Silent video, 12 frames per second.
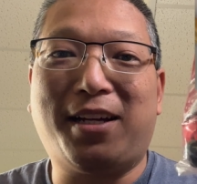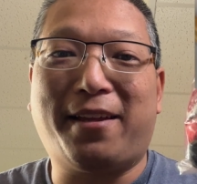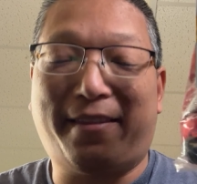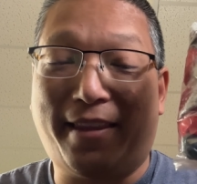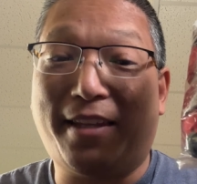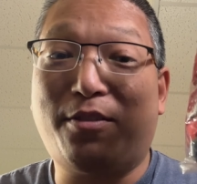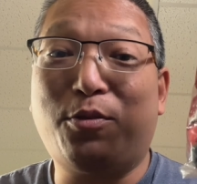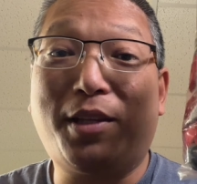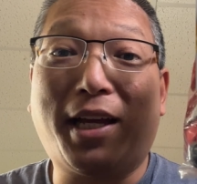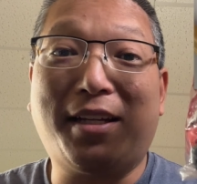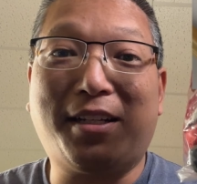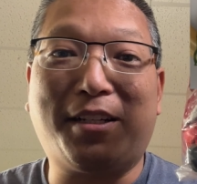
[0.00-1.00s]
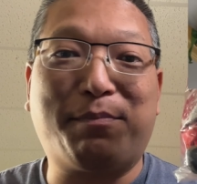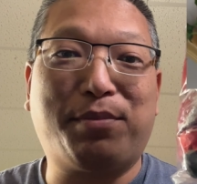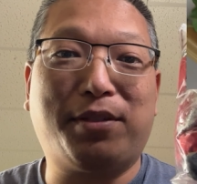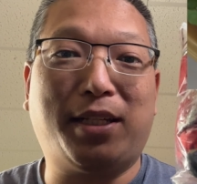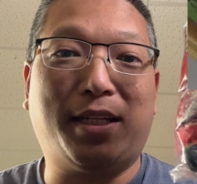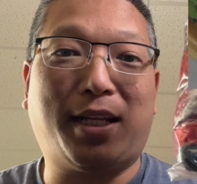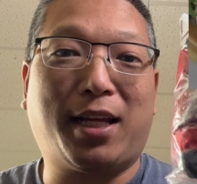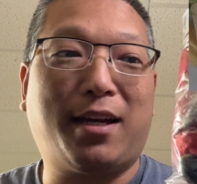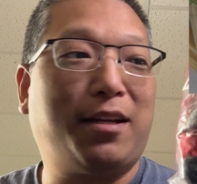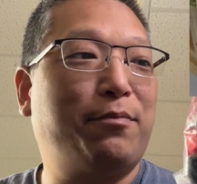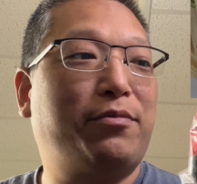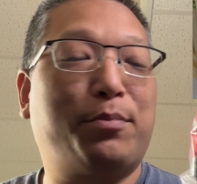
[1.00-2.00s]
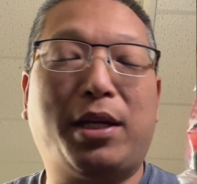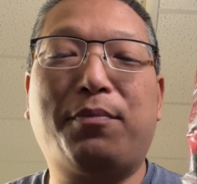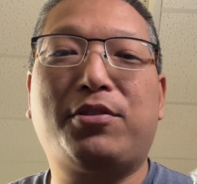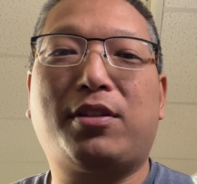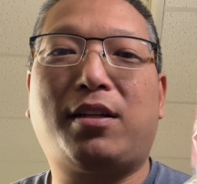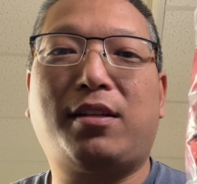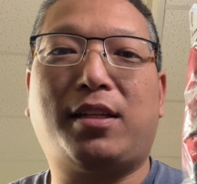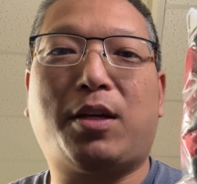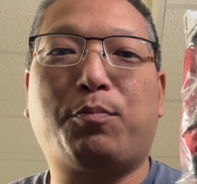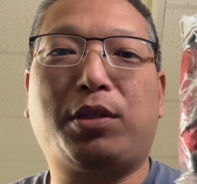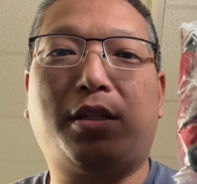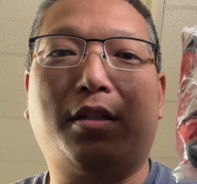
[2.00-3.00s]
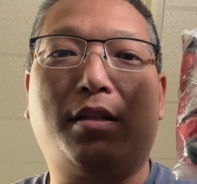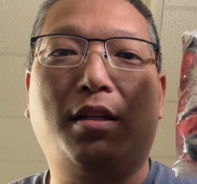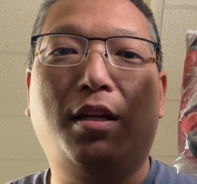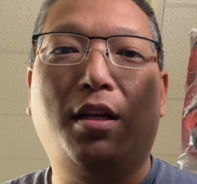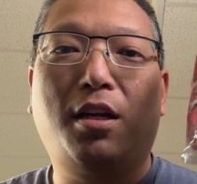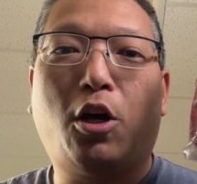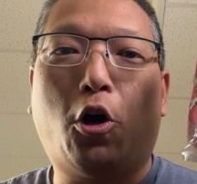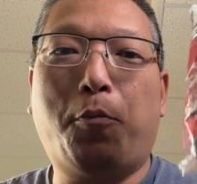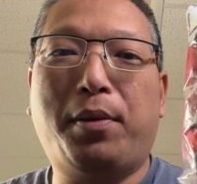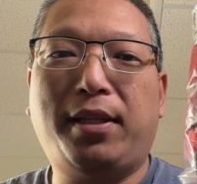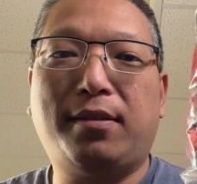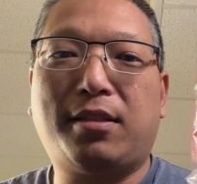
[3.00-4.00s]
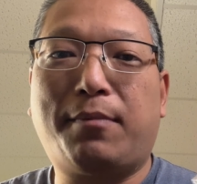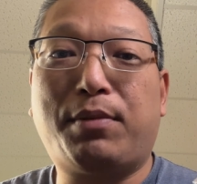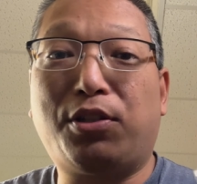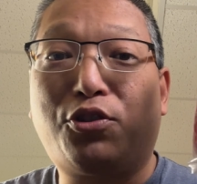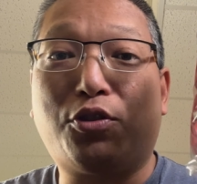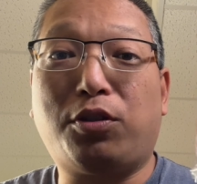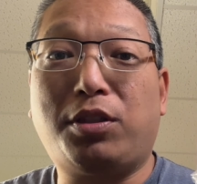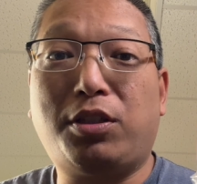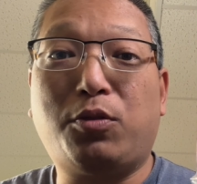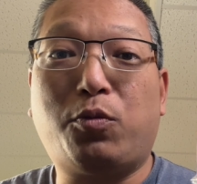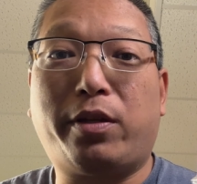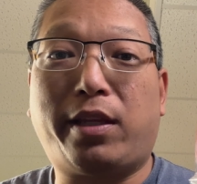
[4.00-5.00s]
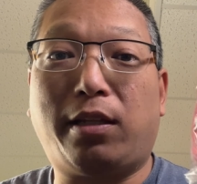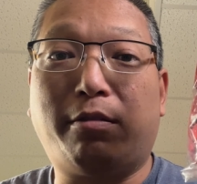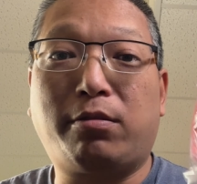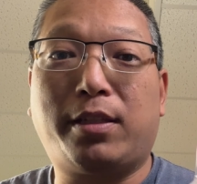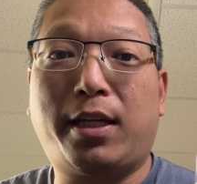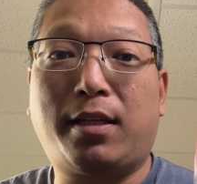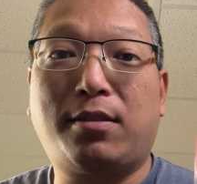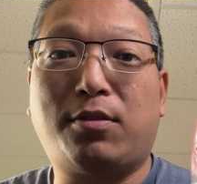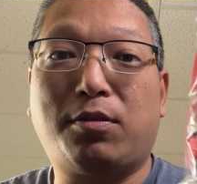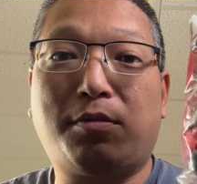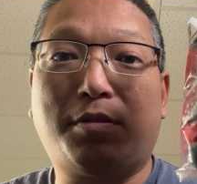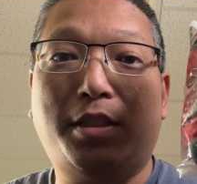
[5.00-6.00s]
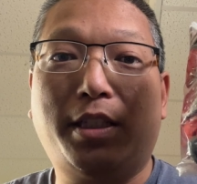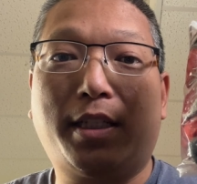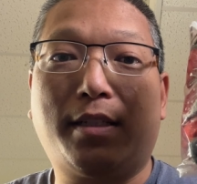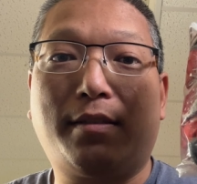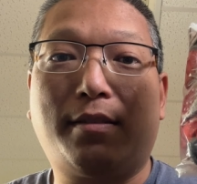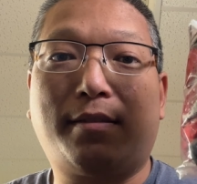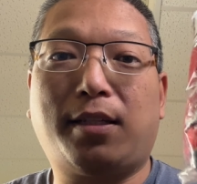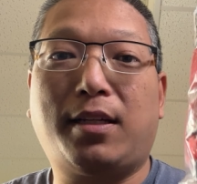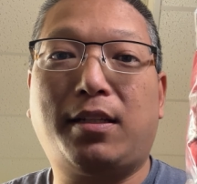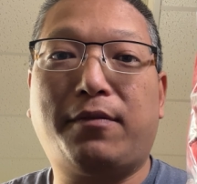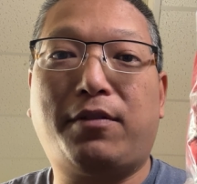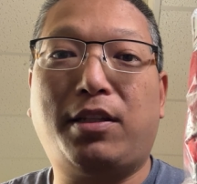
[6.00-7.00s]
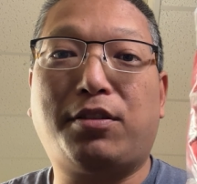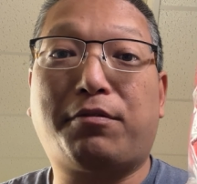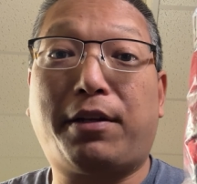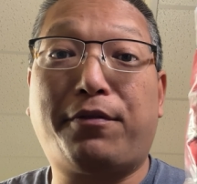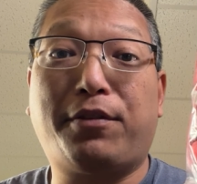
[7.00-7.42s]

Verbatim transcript: They do light up and I got them from Amazon, and I'm going to open these up and show you what they look like so you can decide if these are right for